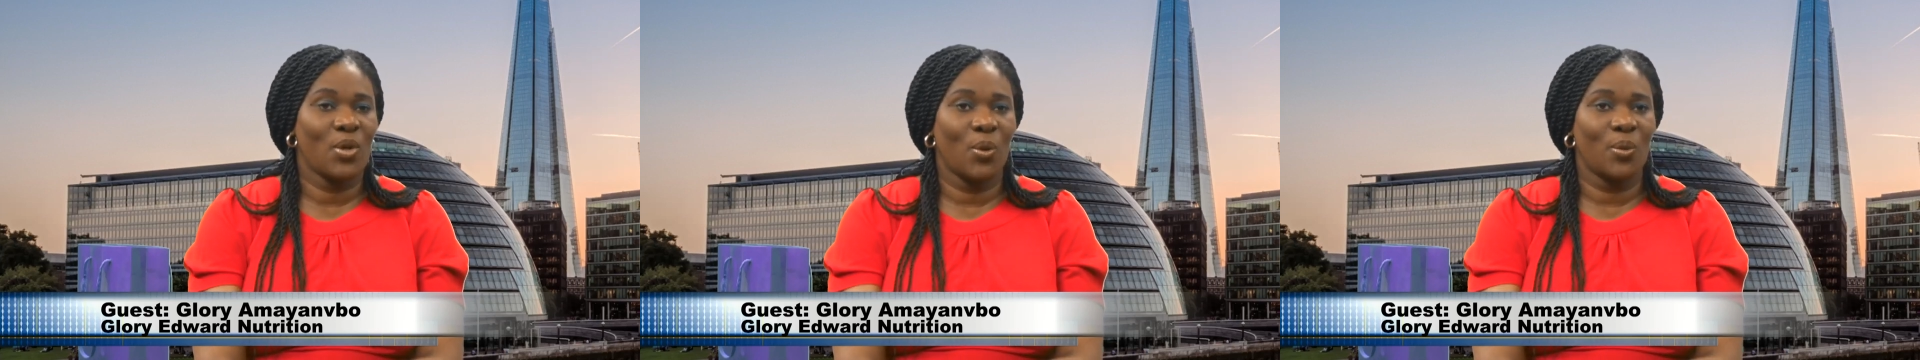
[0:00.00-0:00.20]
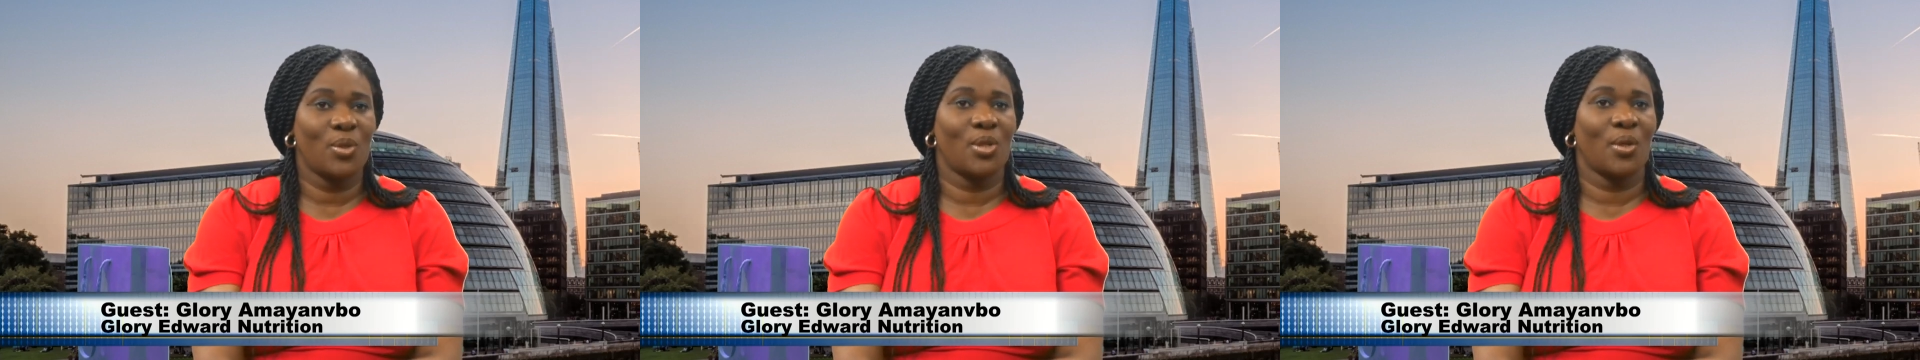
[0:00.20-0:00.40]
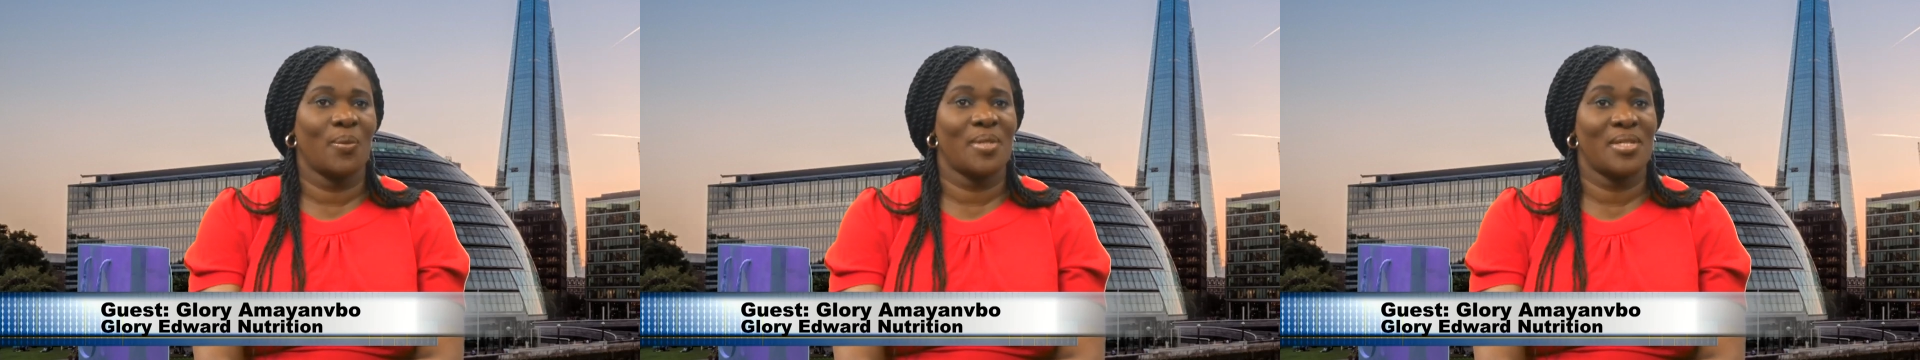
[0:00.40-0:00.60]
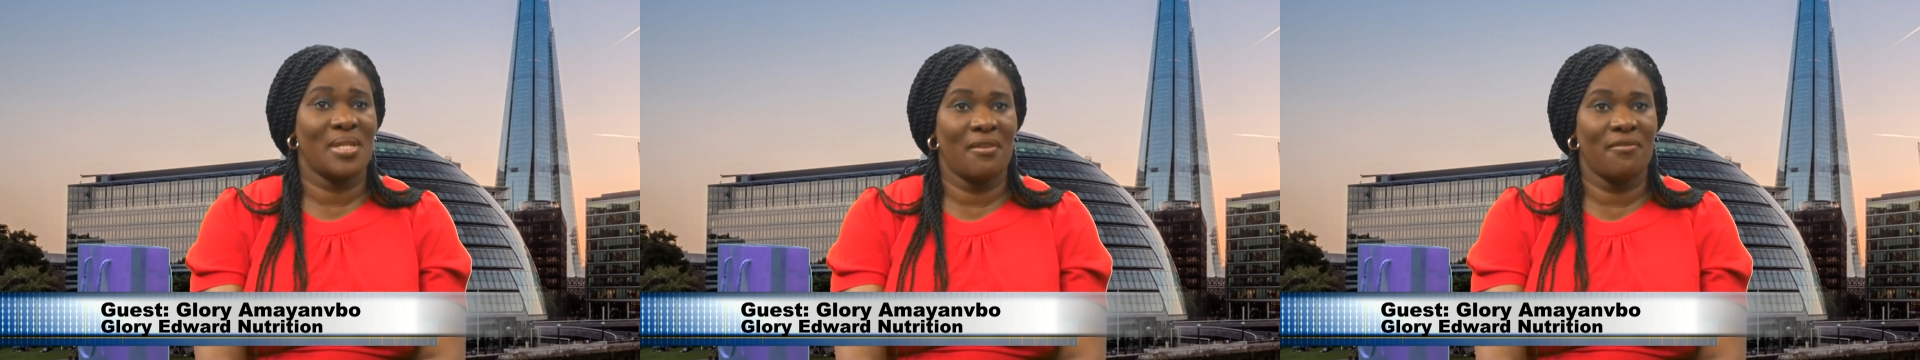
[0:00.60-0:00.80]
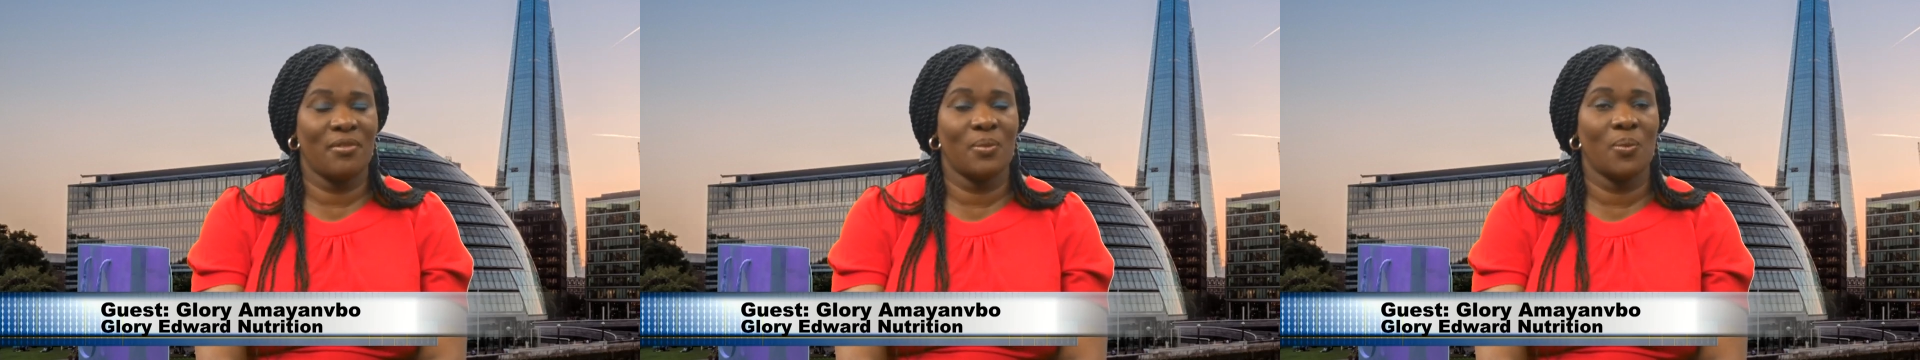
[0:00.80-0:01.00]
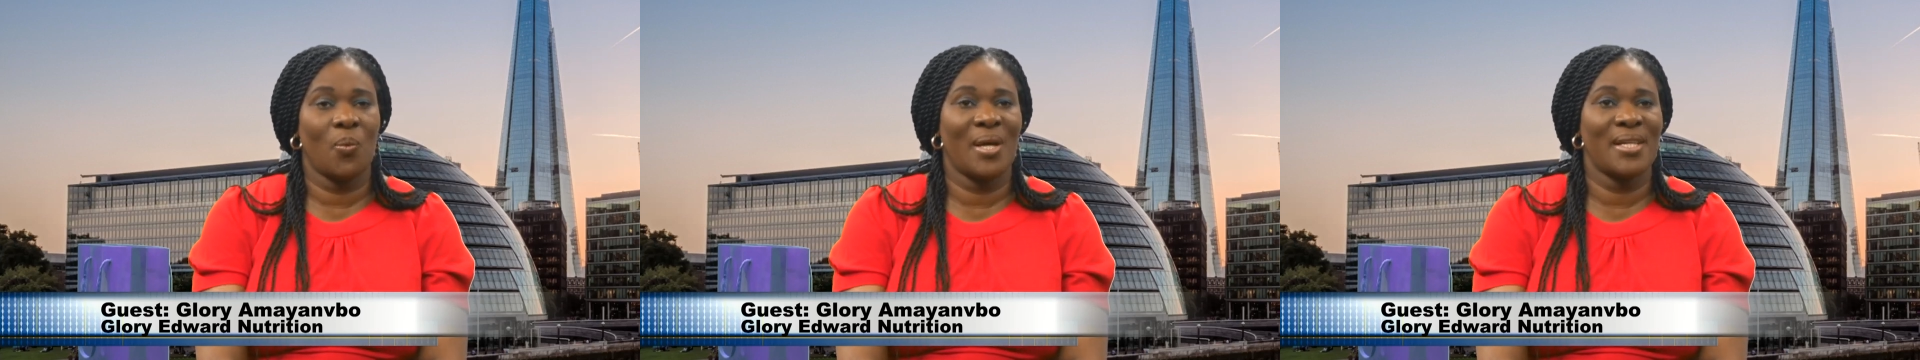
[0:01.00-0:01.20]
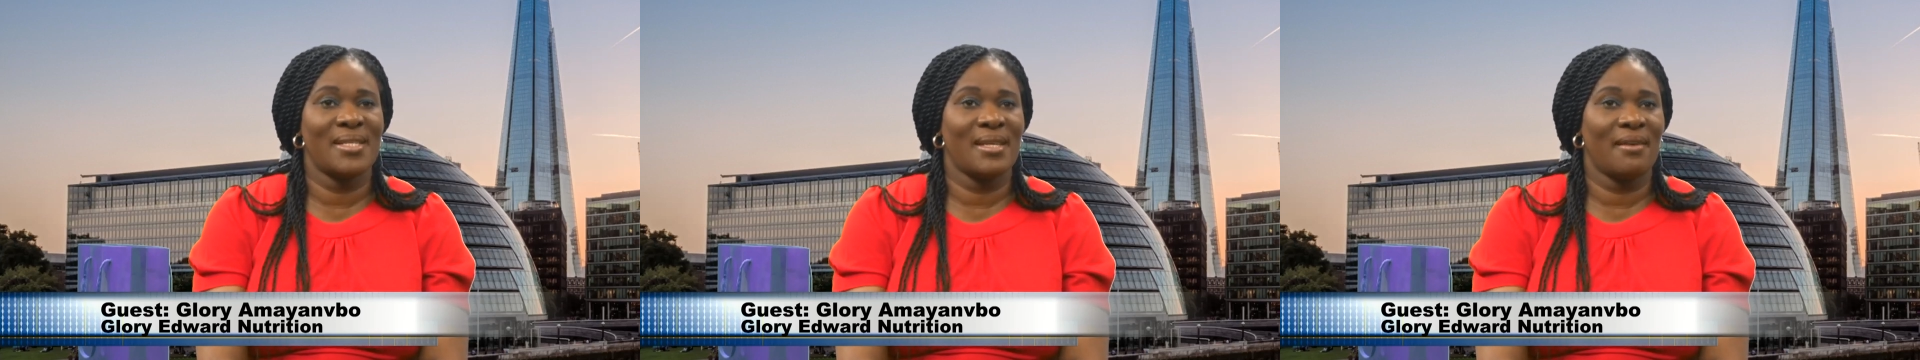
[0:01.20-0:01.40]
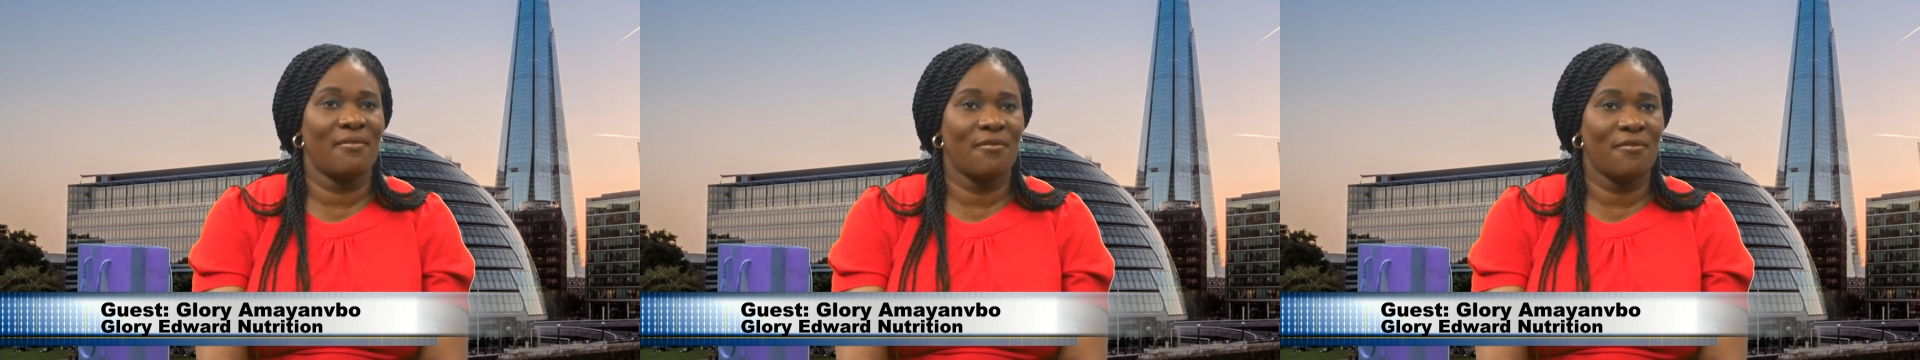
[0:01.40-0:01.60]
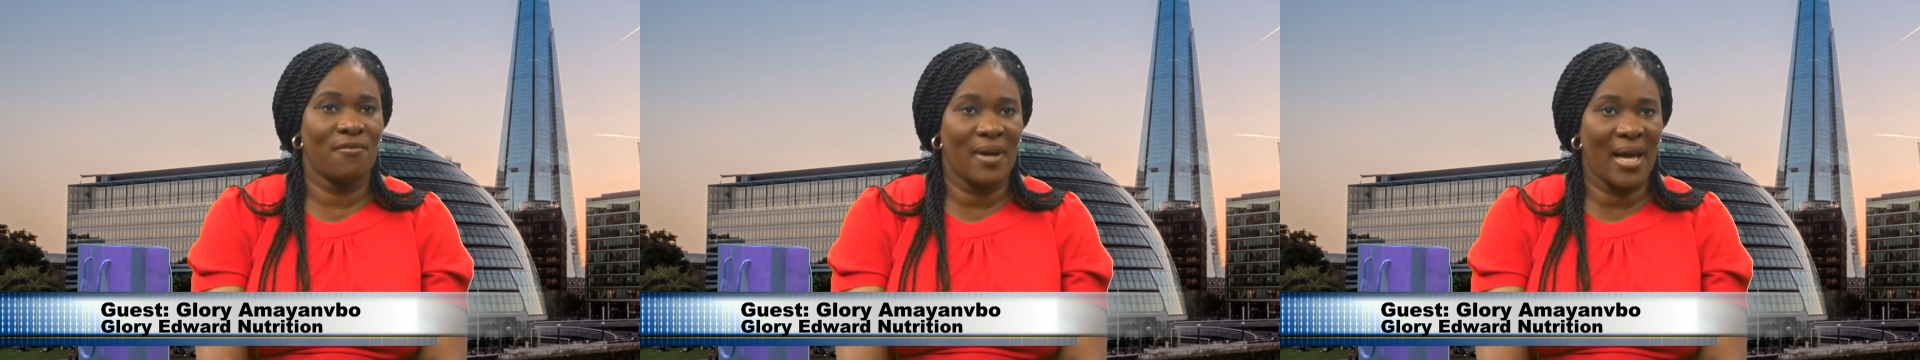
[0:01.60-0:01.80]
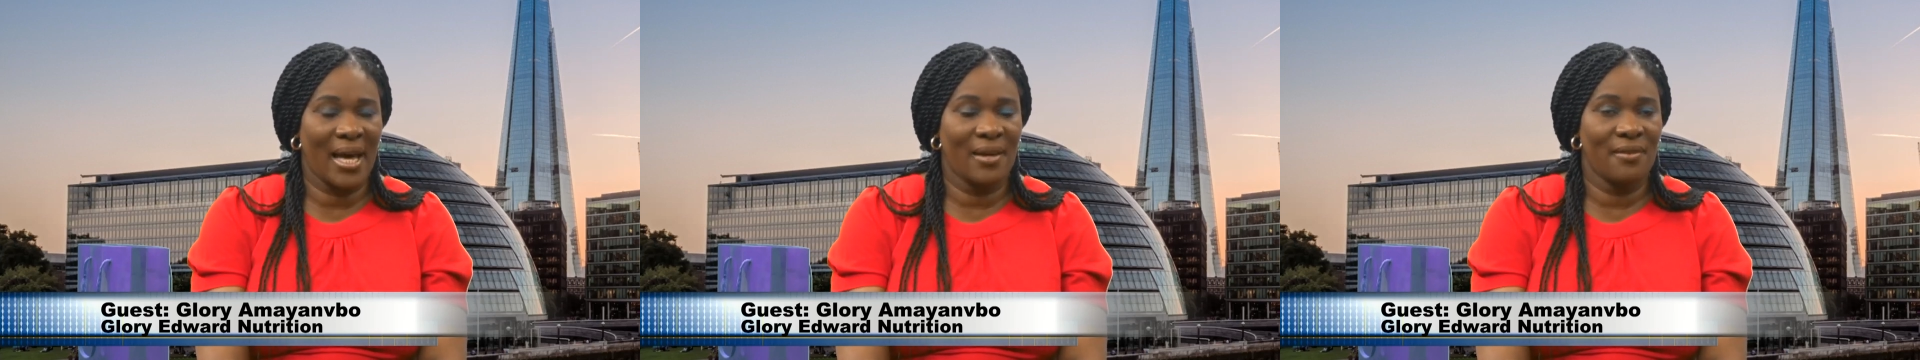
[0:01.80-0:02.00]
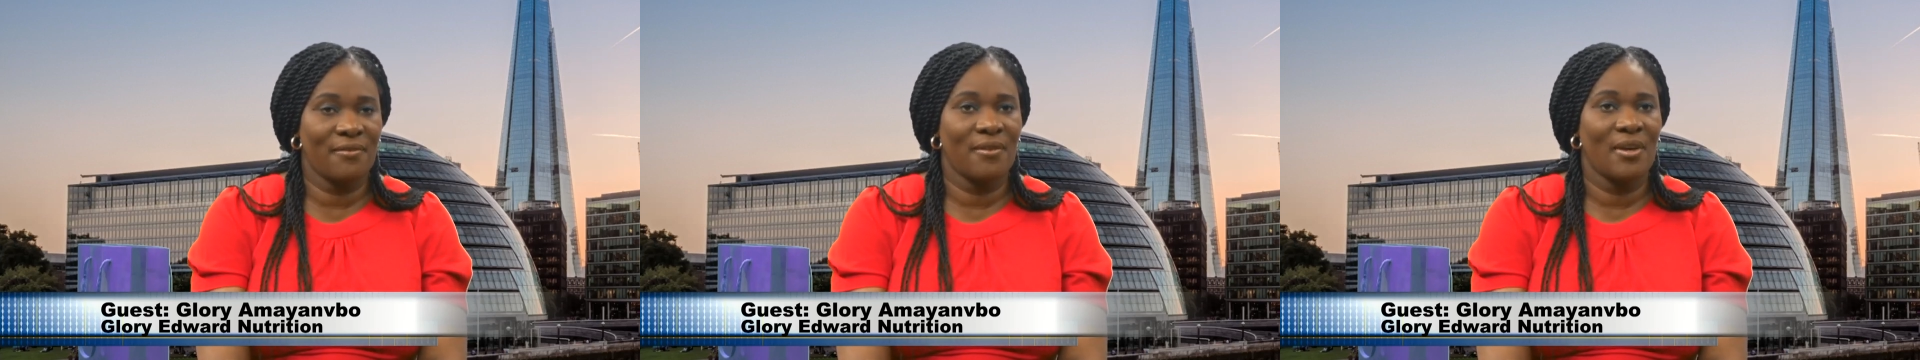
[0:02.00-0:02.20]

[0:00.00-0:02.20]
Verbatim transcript: 0207 175